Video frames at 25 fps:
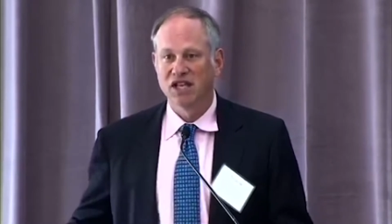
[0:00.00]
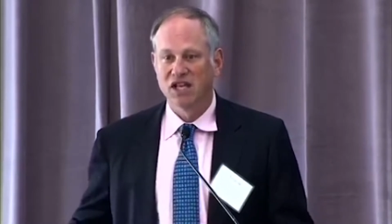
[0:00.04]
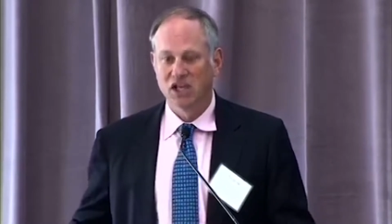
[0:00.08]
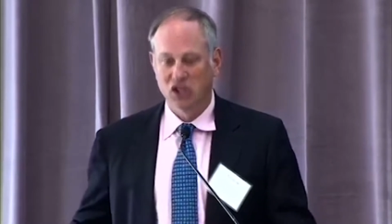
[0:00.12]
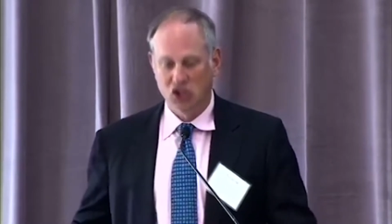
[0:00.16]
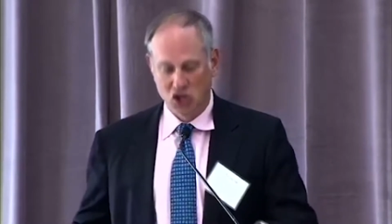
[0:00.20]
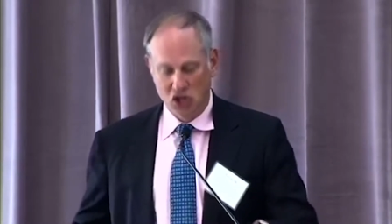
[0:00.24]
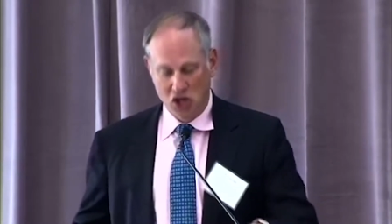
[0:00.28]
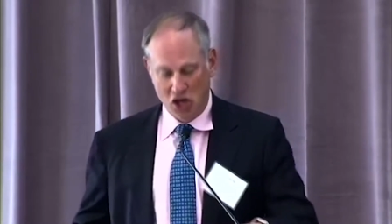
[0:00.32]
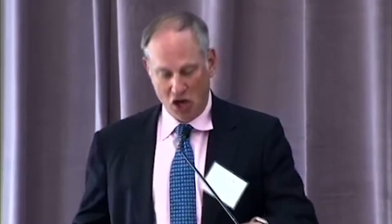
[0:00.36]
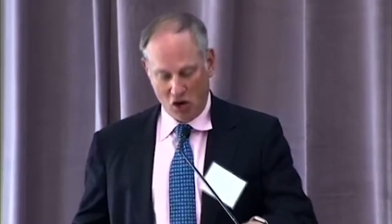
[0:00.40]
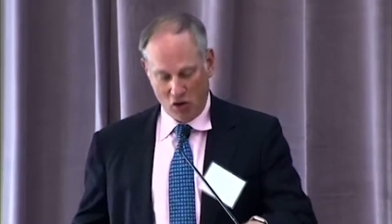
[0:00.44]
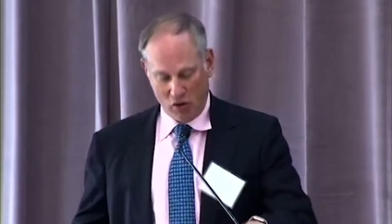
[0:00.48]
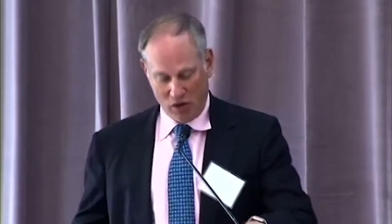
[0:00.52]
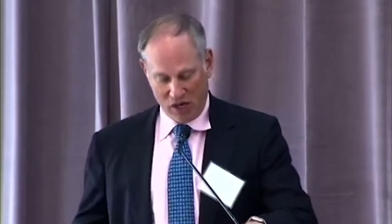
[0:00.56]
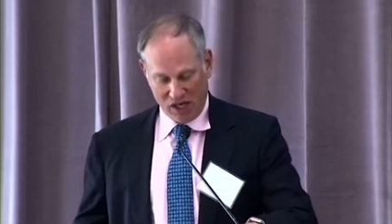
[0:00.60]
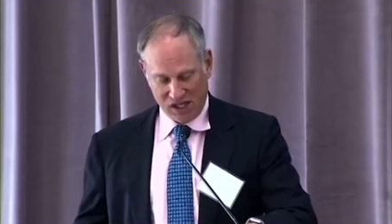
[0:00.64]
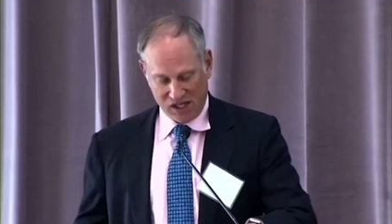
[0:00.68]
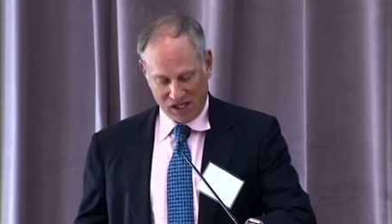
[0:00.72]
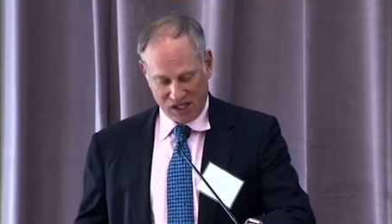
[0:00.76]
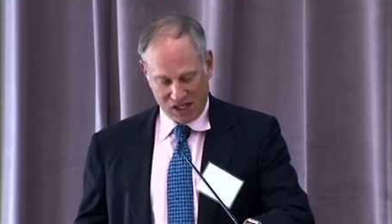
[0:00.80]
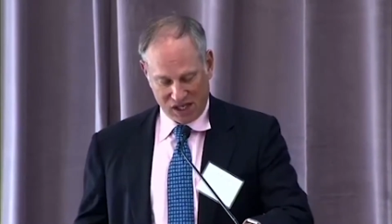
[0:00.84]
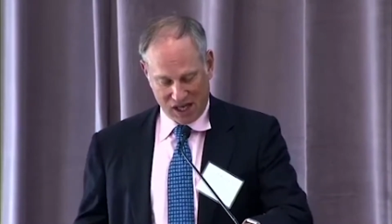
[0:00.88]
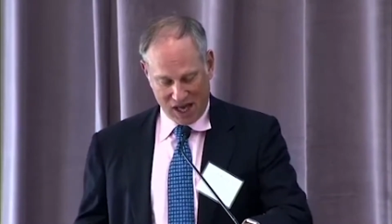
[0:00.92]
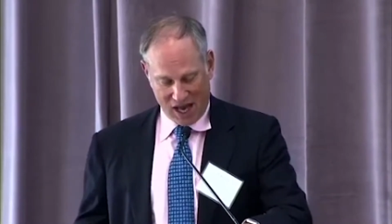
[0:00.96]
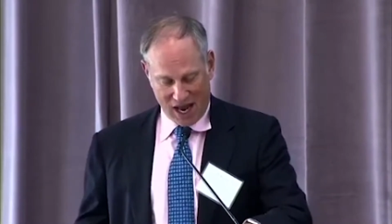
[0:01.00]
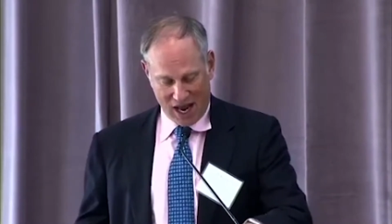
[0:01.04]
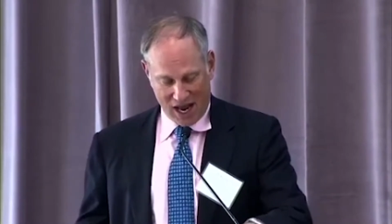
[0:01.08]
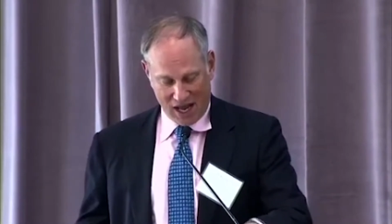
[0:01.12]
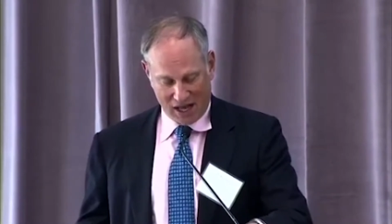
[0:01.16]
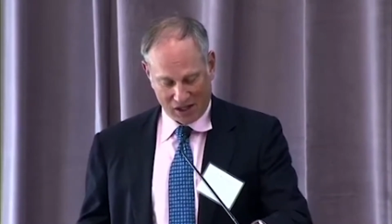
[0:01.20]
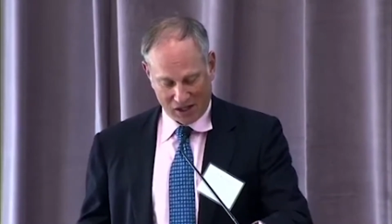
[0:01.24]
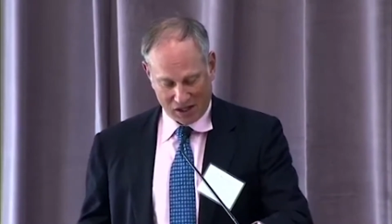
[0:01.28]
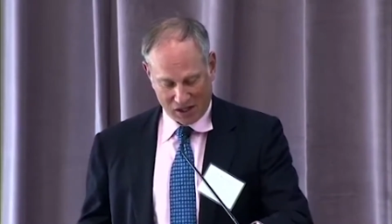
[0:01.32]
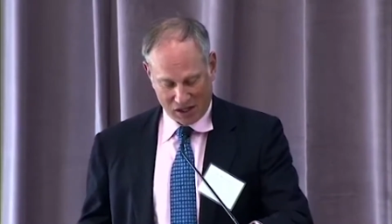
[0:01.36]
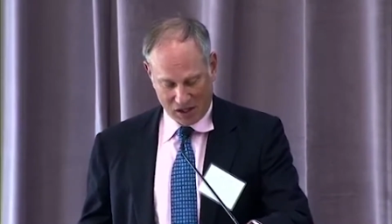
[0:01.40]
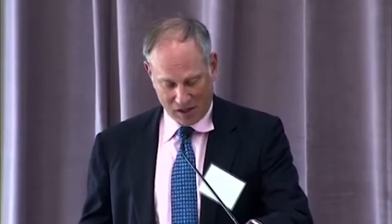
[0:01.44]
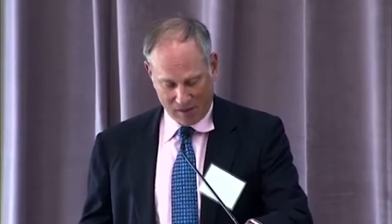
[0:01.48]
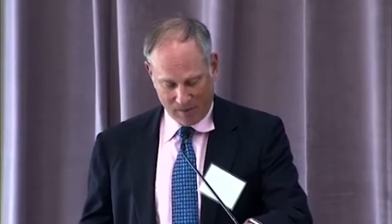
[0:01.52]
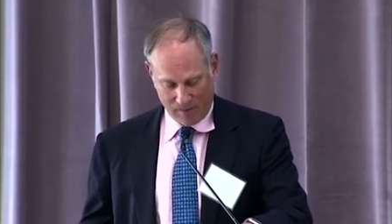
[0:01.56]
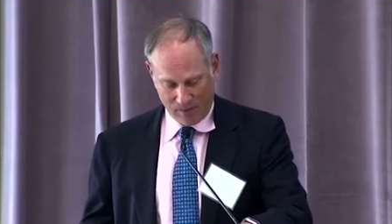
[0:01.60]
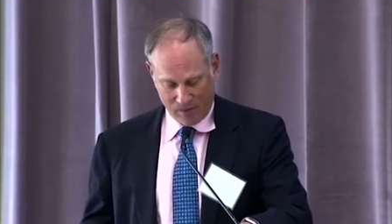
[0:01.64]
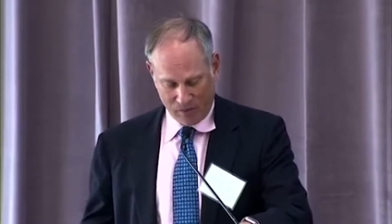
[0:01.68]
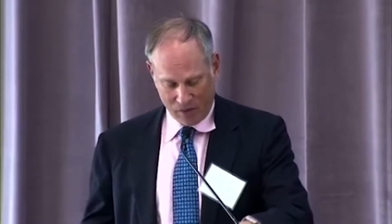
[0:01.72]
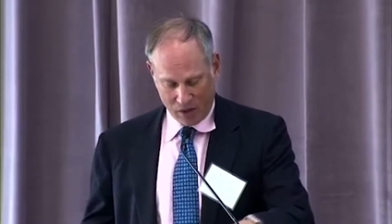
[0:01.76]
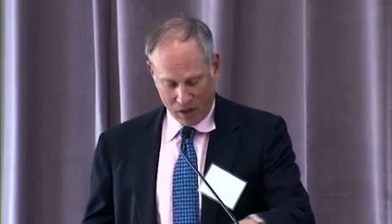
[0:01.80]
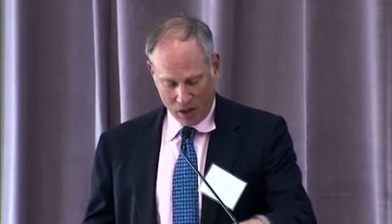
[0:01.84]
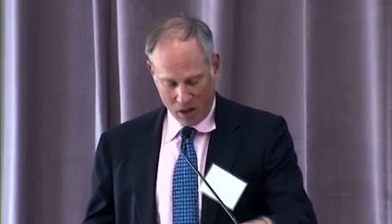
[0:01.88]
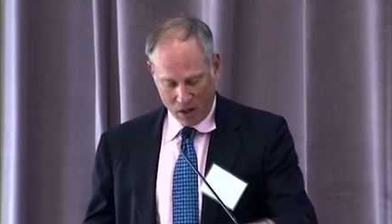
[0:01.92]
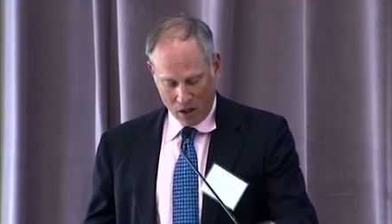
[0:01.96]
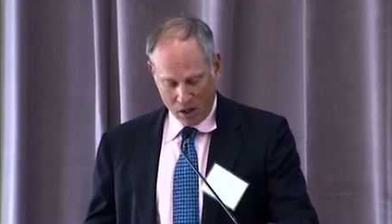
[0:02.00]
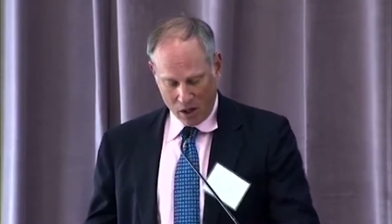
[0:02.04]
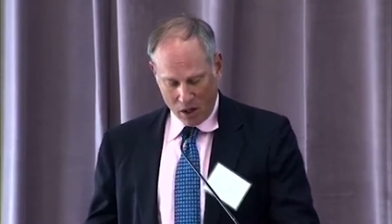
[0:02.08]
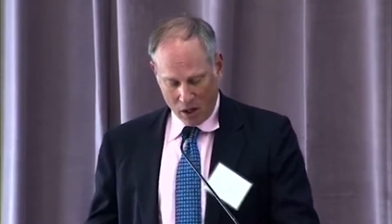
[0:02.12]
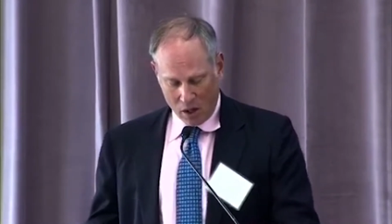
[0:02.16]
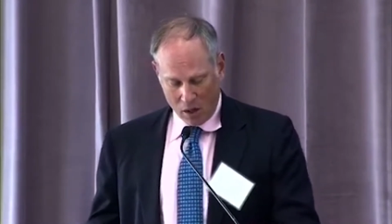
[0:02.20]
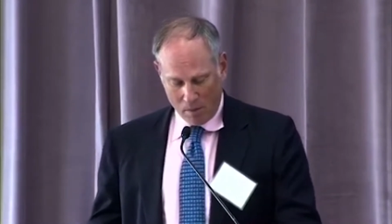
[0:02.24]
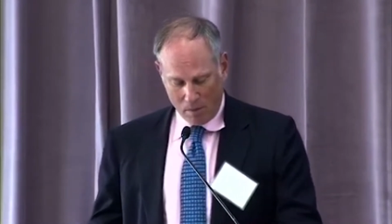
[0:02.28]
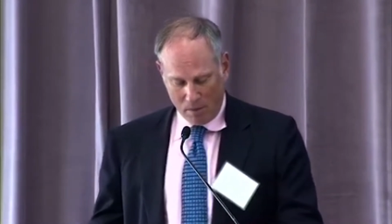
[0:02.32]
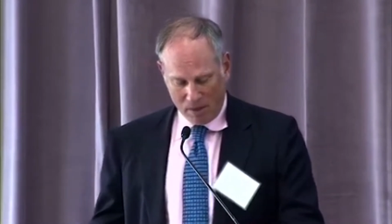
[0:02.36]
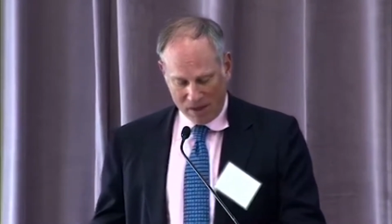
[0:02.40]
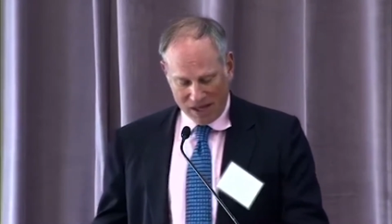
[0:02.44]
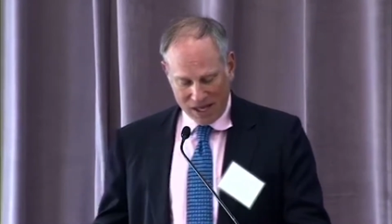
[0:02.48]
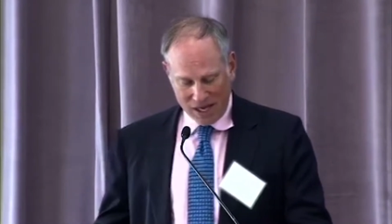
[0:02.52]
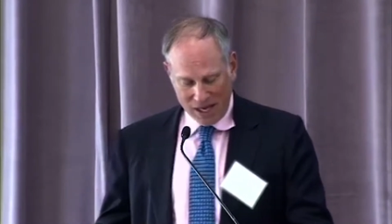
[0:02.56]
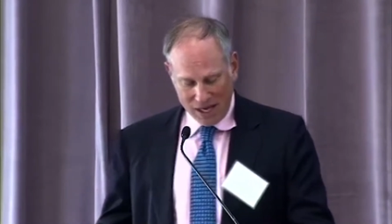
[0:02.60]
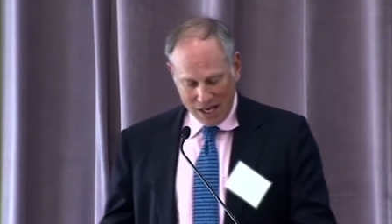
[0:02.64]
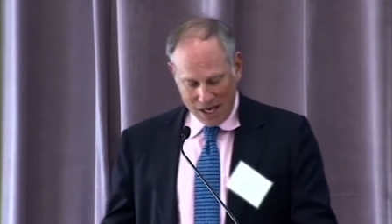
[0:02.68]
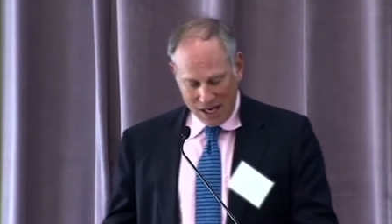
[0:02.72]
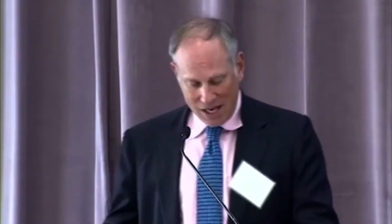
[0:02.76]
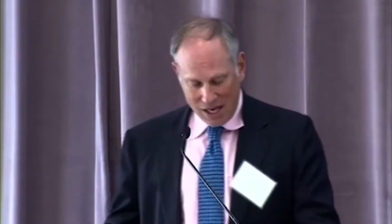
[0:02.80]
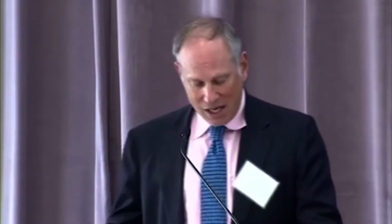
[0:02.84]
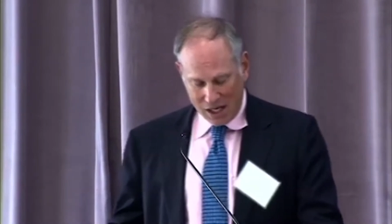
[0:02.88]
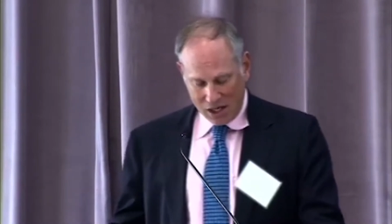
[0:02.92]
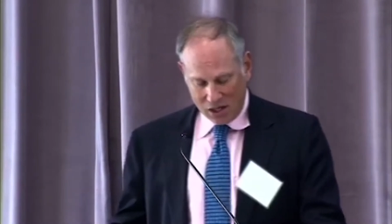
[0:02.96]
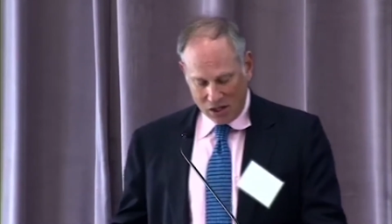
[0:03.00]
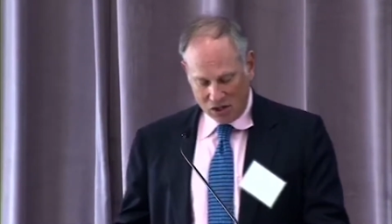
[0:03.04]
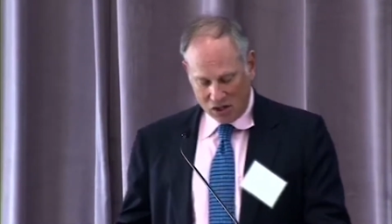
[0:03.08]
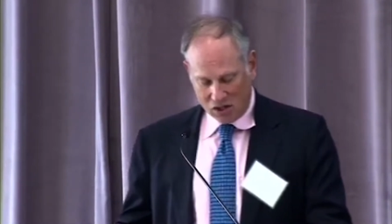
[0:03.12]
is no easy task. But the need